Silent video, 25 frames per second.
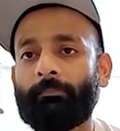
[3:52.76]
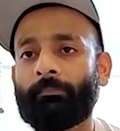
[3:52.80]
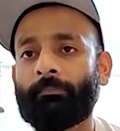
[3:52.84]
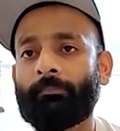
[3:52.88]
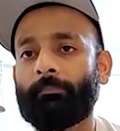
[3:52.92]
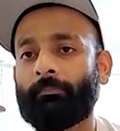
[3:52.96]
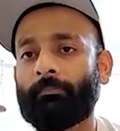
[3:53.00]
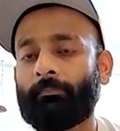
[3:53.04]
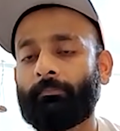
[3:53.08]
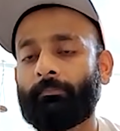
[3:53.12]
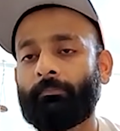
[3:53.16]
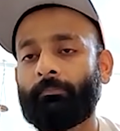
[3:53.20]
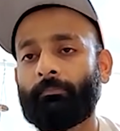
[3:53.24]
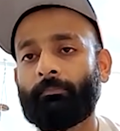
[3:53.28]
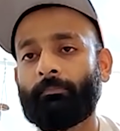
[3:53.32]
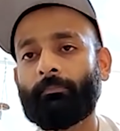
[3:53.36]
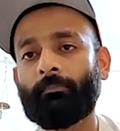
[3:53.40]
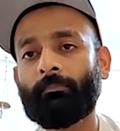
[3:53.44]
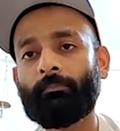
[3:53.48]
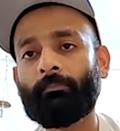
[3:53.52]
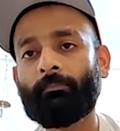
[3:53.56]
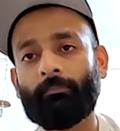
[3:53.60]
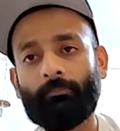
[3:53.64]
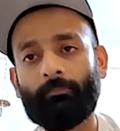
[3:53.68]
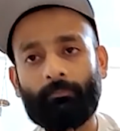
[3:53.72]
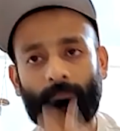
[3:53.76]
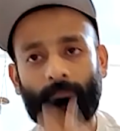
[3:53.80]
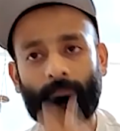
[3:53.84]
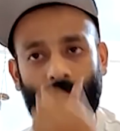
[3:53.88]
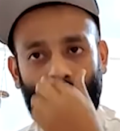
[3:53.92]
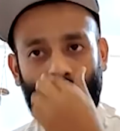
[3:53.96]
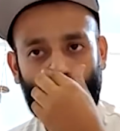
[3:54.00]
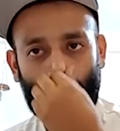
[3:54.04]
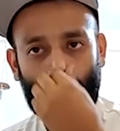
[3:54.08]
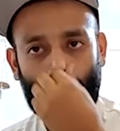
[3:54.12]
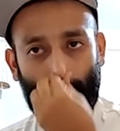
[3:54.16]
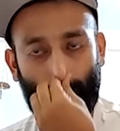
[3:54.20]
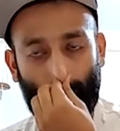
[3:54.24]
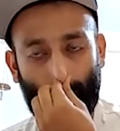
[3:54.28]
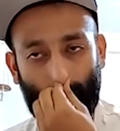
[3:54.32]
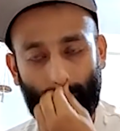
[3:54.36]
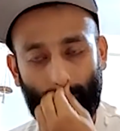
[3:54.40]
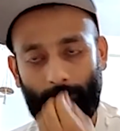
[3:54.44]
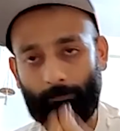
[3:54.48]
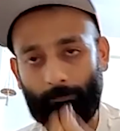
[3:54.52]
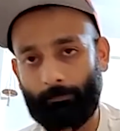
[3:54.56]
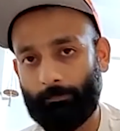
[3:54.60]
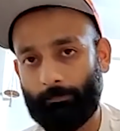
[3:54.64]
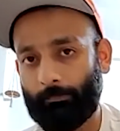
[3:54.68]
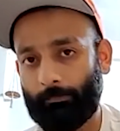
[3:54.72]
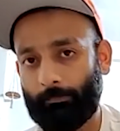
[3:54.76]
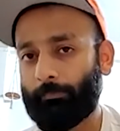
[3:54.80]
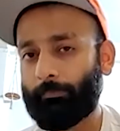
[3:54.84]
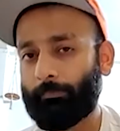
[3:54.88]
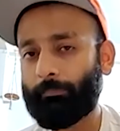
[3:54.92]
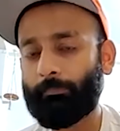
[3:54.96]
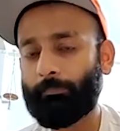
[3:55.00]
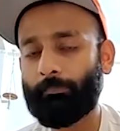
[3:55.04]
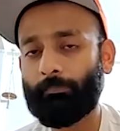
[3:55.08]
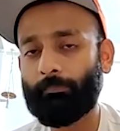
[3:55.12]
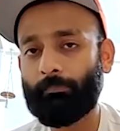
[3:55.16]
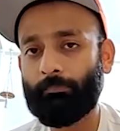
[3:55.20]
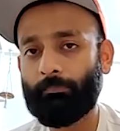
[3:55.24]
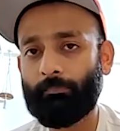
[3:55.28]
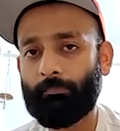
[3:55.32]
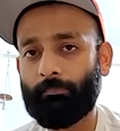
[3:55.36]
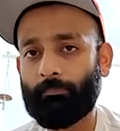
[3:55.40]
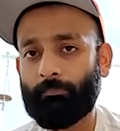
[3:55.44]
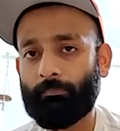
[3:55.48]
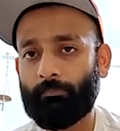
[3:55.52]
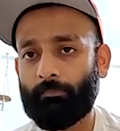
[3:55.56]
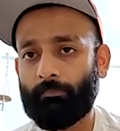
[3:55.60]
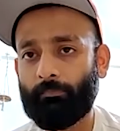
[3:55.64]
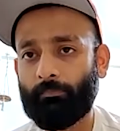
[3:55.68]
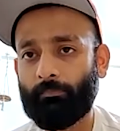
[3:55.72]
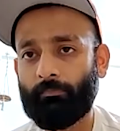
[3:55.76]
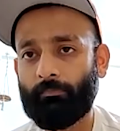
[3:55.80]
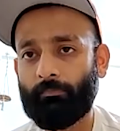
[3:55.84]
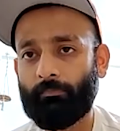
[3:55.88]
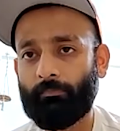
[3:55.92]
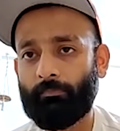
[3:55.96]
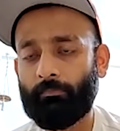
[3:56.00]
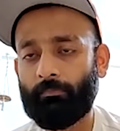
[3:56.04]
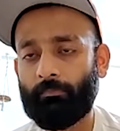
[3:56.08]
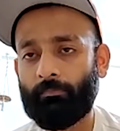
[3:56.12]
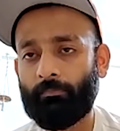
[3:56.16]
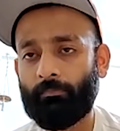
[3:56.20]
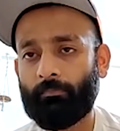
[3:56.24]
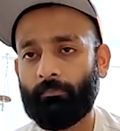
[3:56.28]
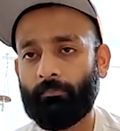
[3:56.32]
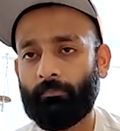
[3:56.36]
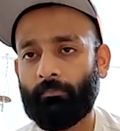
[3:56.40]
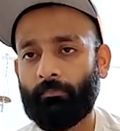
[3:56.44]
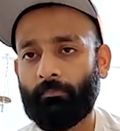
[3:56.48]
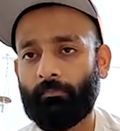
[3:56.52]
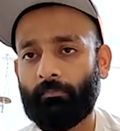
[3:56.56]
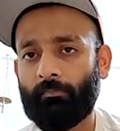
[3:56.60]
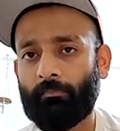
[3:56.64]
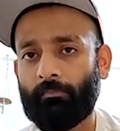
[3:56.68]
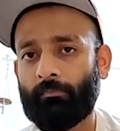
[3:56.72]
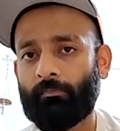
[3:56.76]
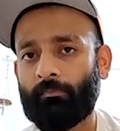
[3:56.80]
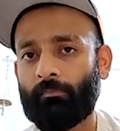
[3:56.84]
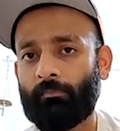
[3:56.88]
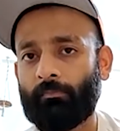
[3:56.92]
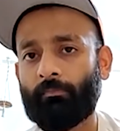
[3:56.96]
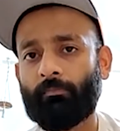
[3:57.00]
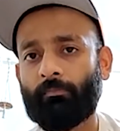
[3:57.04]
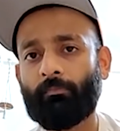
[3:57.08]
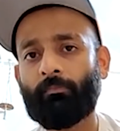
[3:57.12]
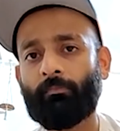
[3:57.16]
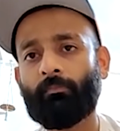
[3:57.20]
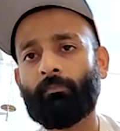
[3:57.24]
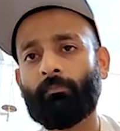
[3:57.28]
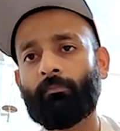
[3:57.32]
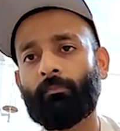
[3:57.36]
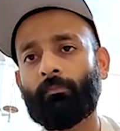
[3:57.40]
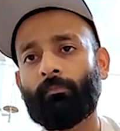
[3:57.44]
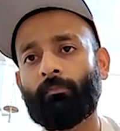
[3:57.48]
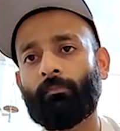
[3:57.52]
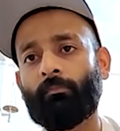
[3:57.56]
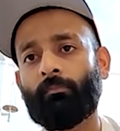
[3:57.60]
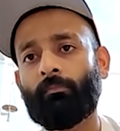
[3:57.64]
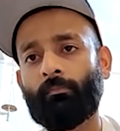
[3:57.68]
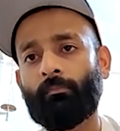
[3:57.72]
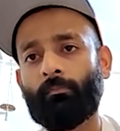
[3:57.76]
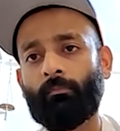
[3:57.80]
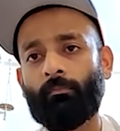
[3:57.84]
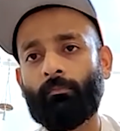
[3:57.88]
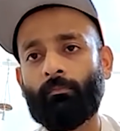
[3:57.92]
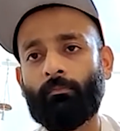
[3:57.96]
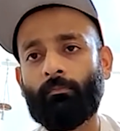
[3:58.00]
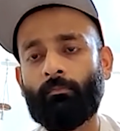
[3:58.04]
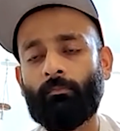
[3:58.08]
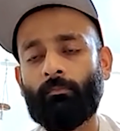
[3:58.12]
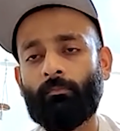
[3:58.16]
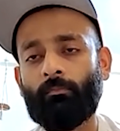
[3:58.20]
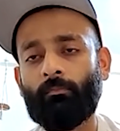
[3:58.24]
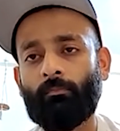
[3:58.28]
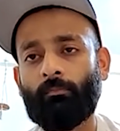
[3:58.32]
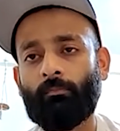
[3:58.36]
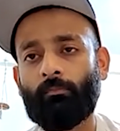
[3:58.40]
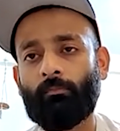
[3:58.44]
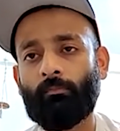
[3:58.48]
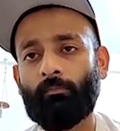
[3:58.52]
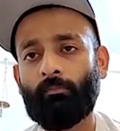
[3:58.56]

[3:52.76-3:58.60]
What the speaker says: [no speech]